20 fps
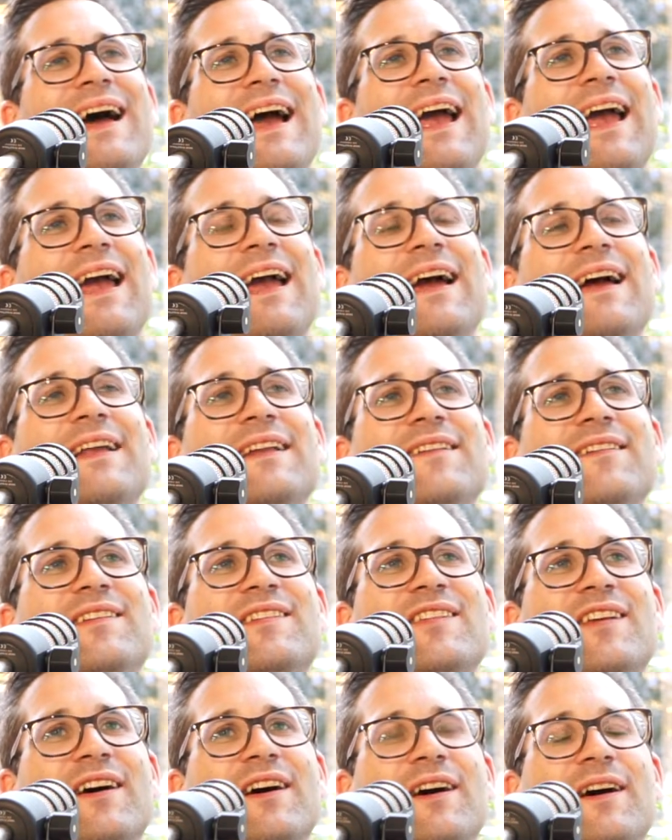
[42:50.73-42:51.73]

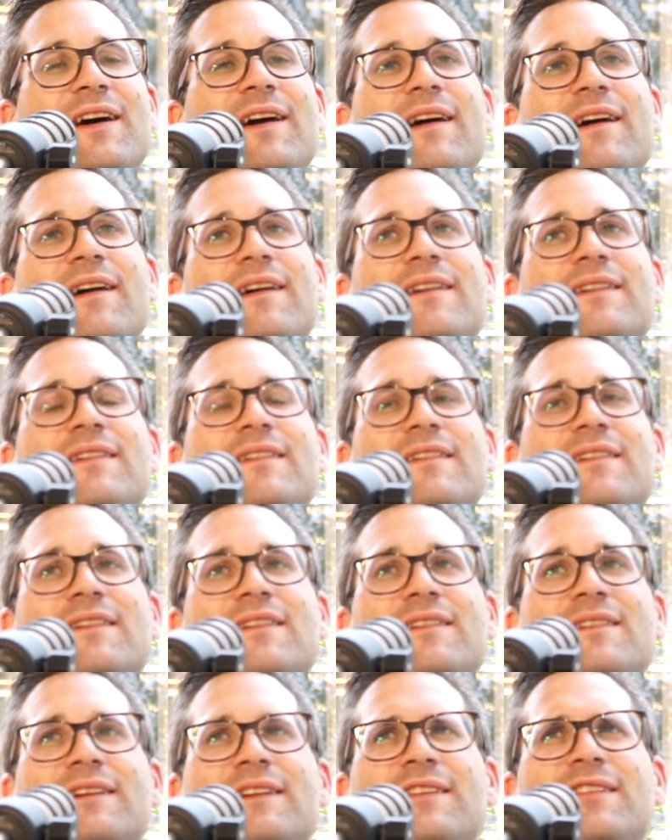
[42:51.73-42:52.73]
And
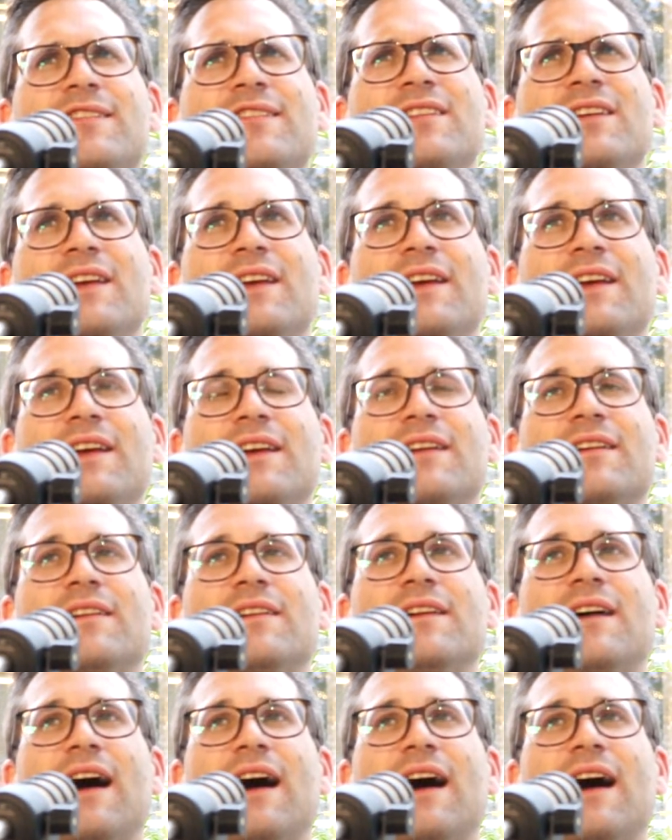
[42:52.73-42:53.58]
let's see,